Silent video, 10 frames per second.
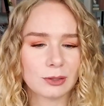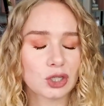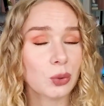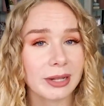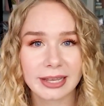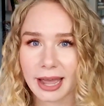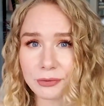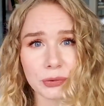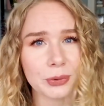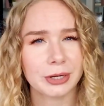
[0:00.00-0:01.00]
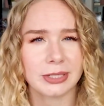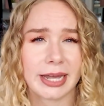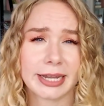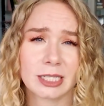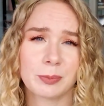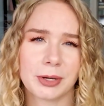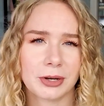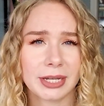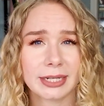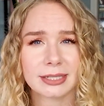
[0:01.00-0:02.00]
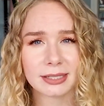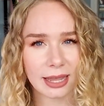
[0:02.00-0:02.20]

shortly afterwards I experienced